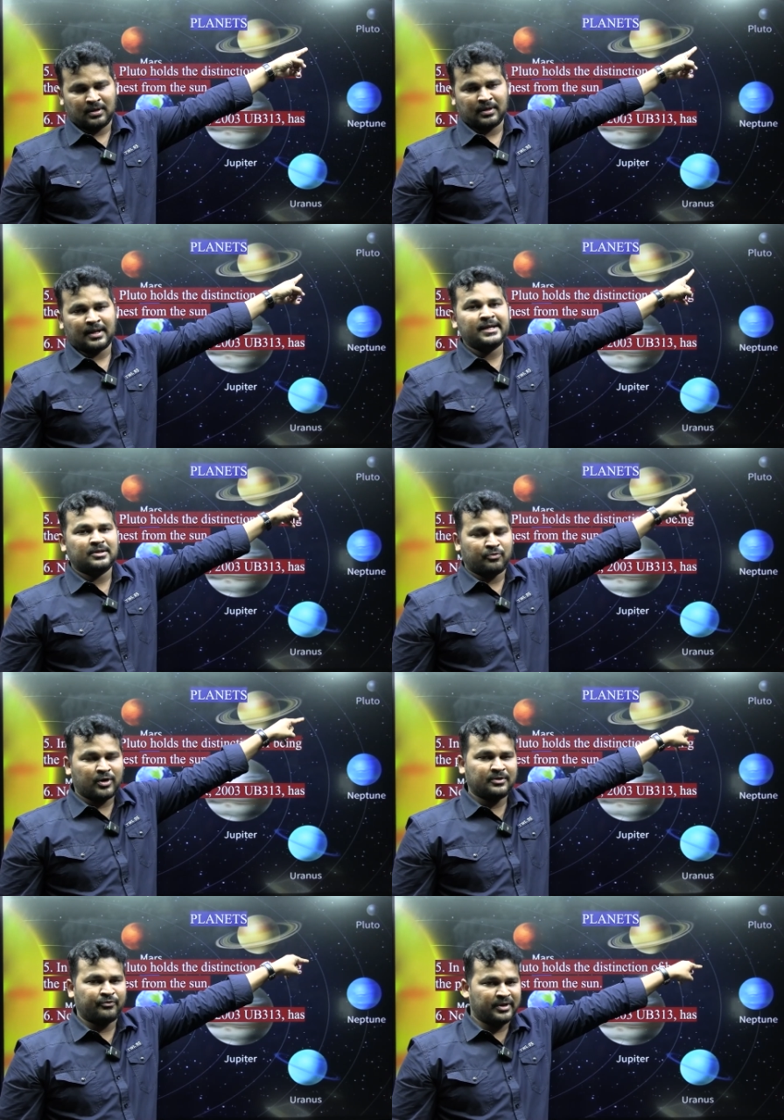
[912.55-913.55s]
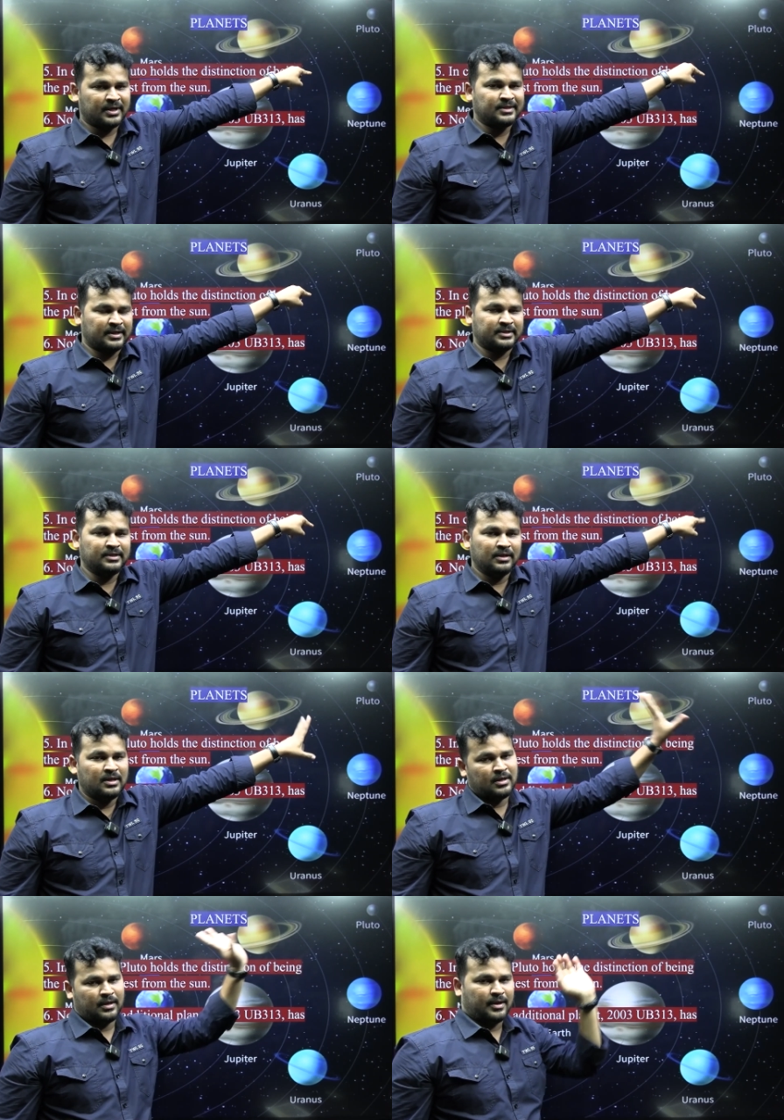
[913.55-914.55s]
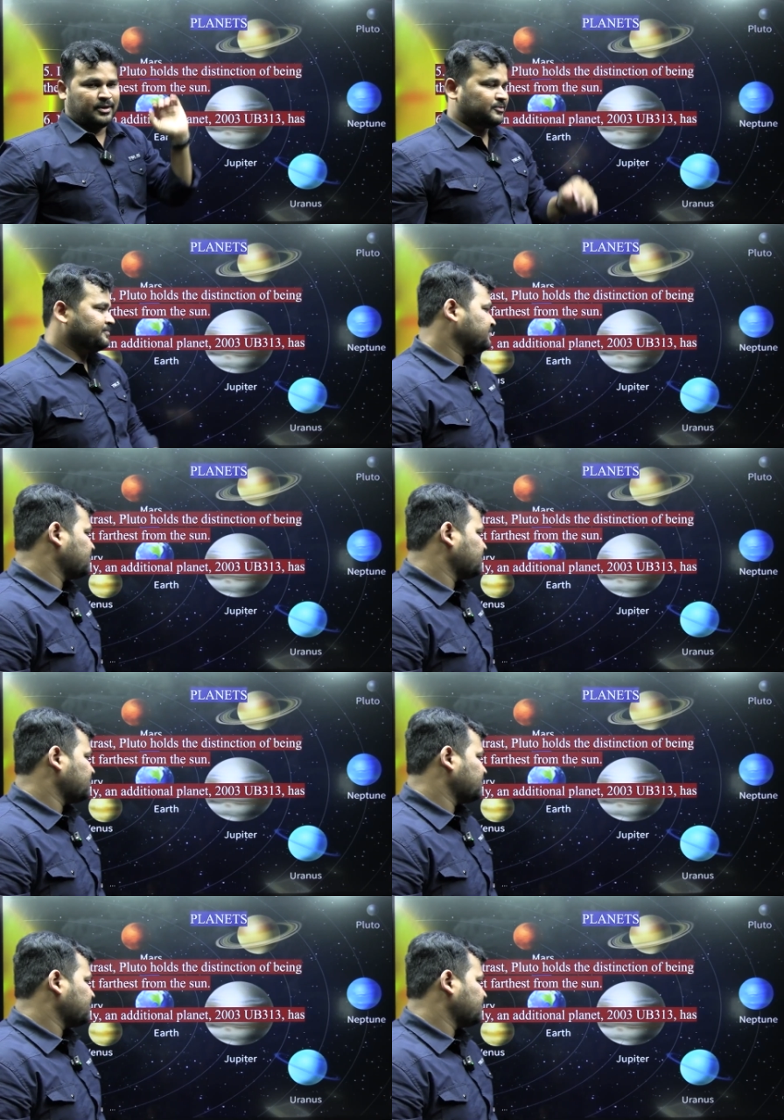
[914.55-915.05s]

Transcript: like what we are treating now.